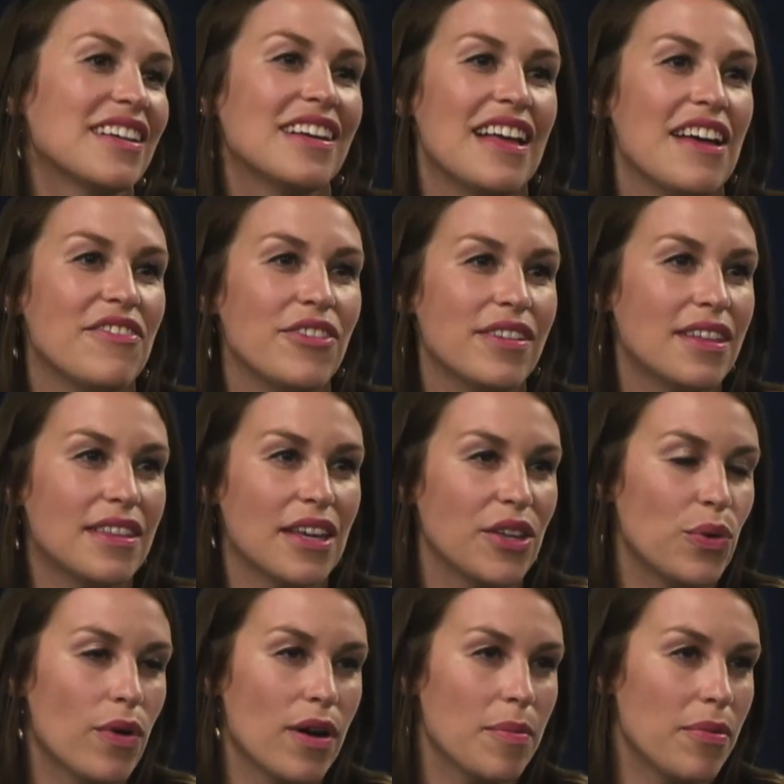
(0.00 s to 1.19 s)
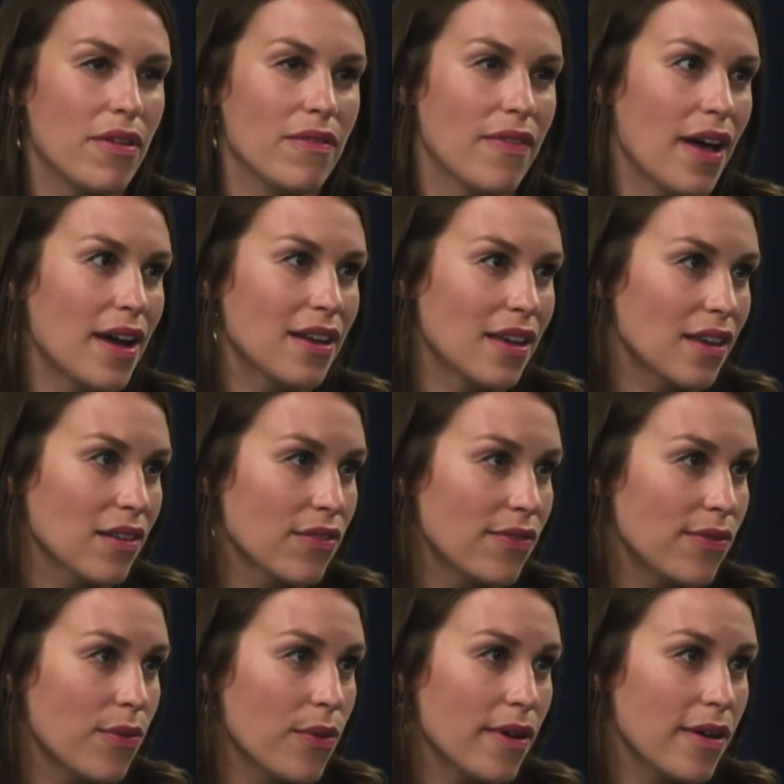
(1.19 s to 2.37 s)
Everything that you are providing
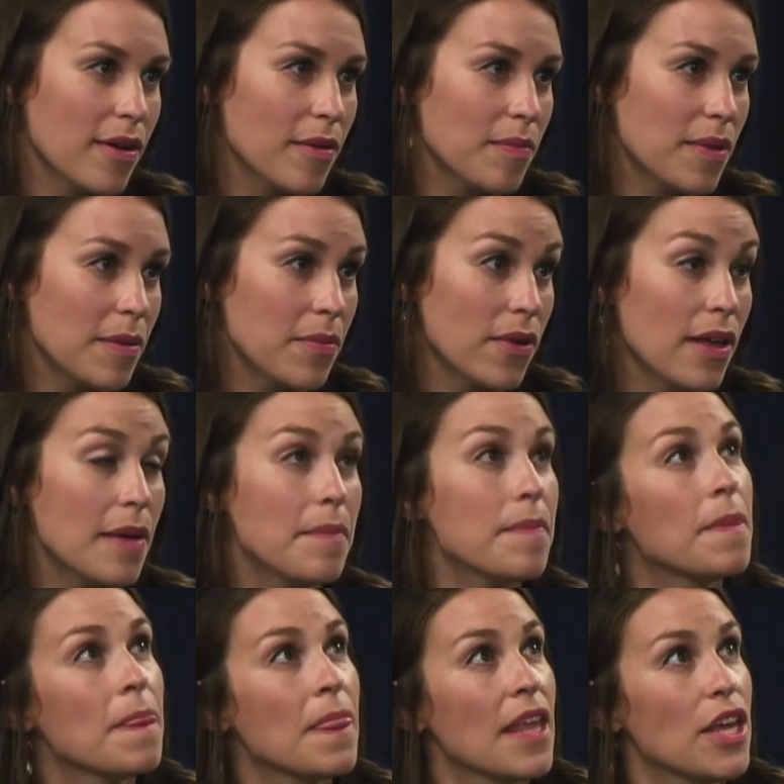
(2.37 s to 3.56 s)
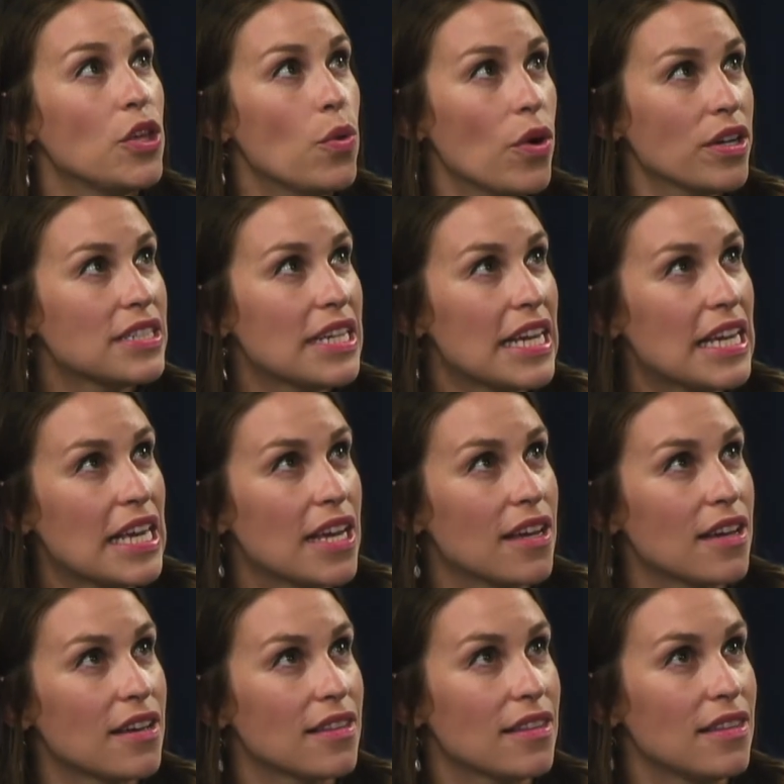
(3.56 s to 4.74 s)
for people, you are
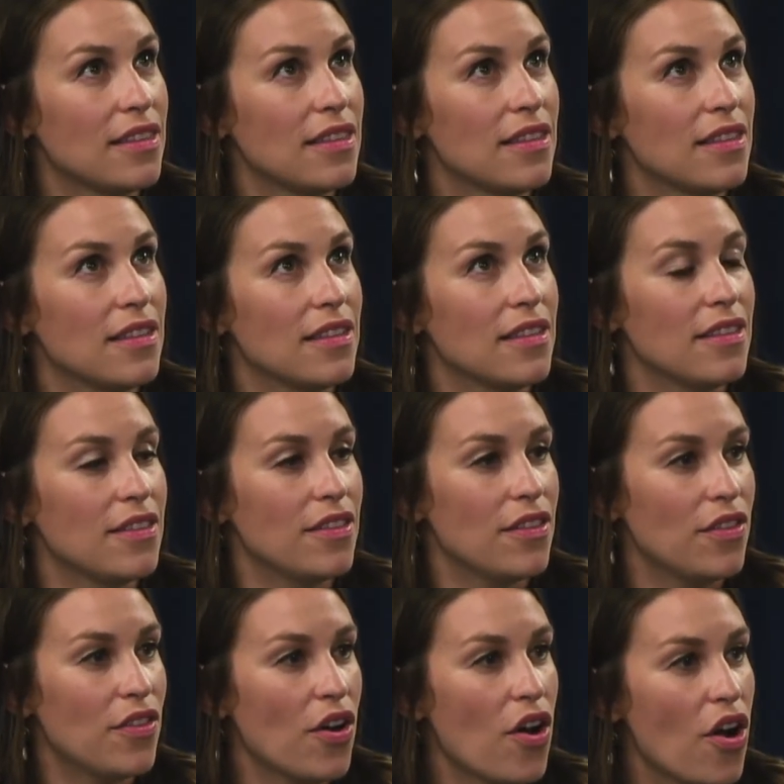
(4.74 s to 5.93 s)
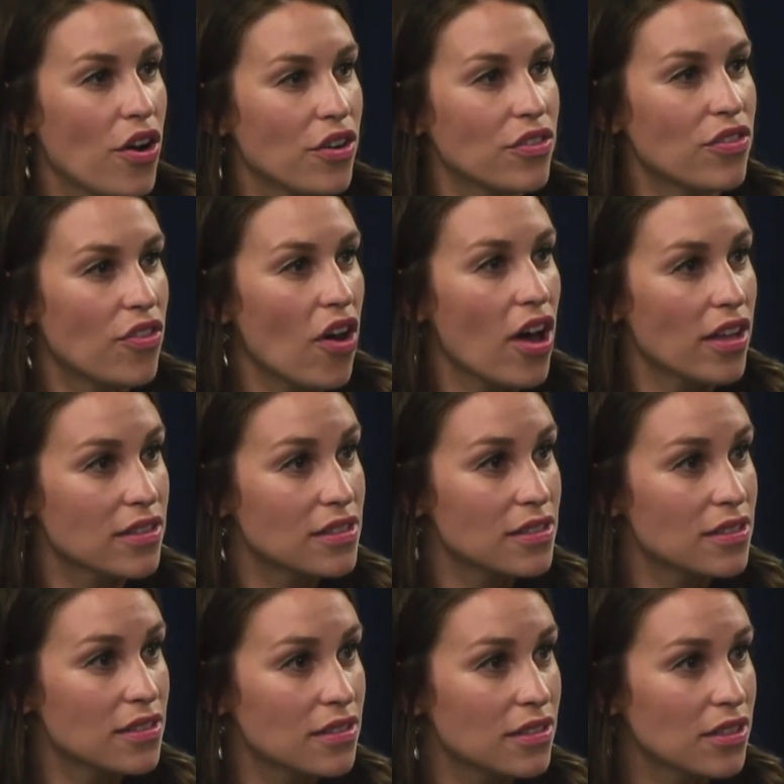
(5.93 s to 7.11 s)
taking the hard
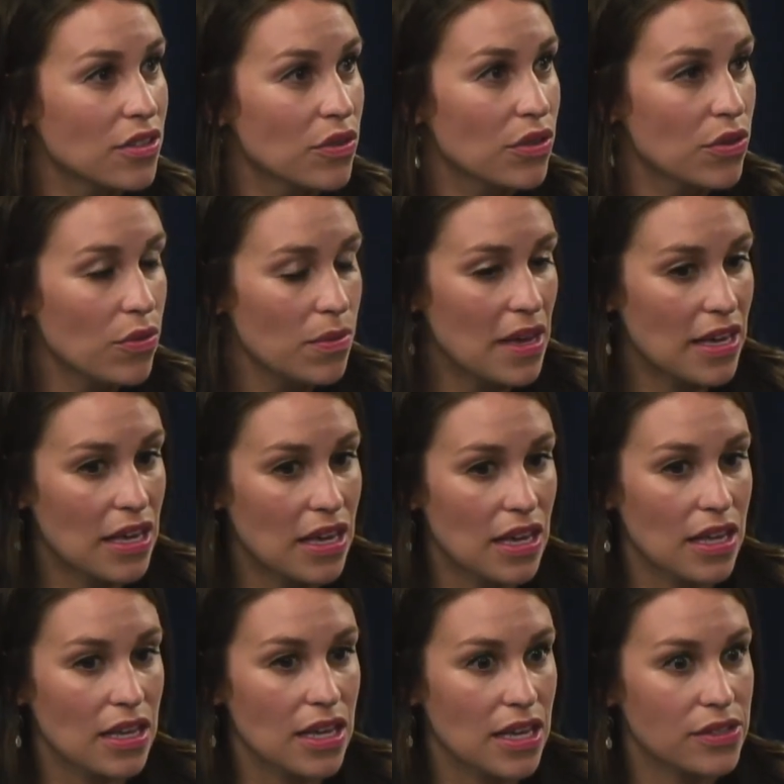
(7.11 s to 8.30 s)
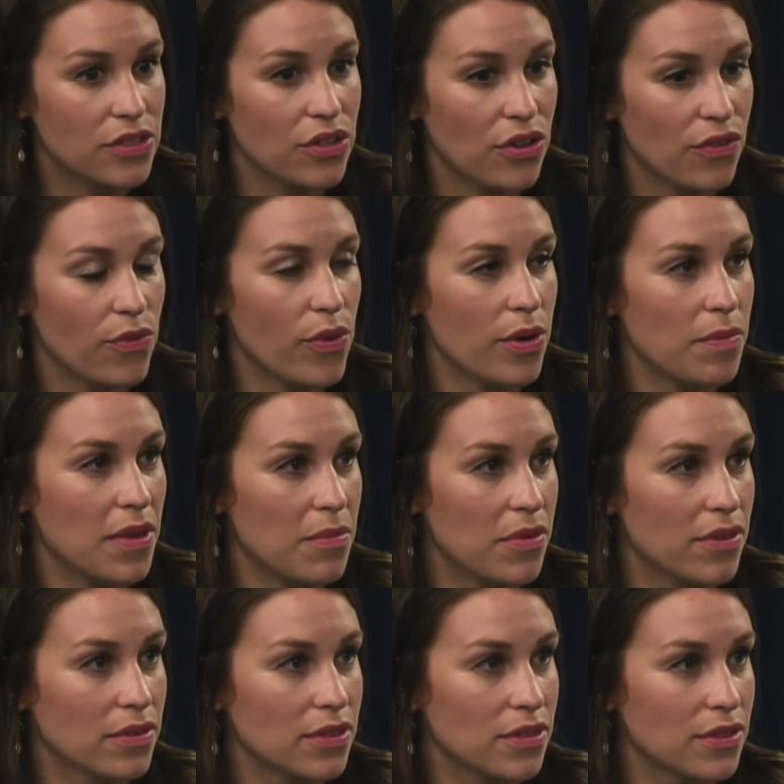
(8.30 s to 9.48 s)
thoughts, you are making it easier for
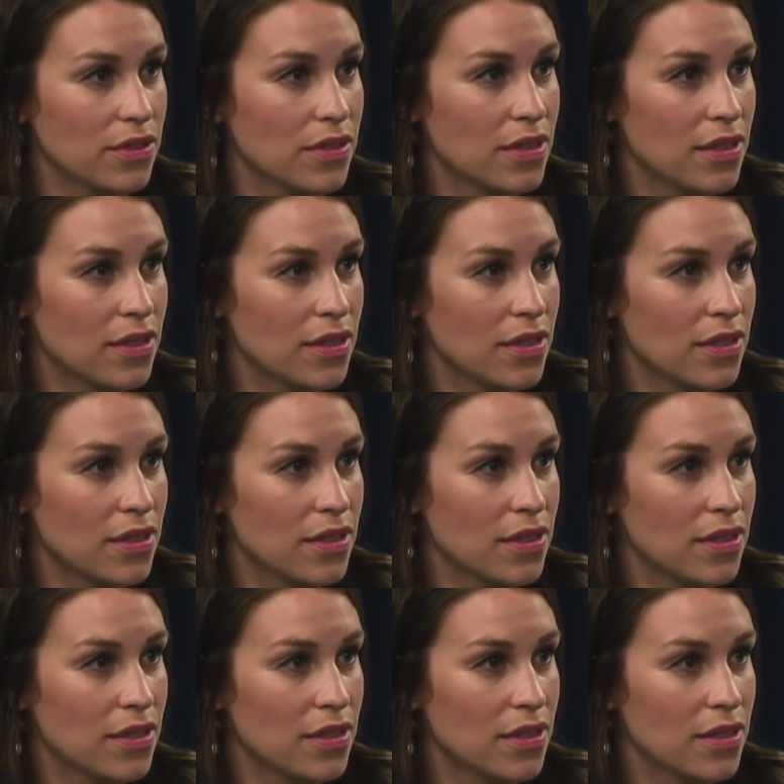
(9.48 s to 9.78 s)
people to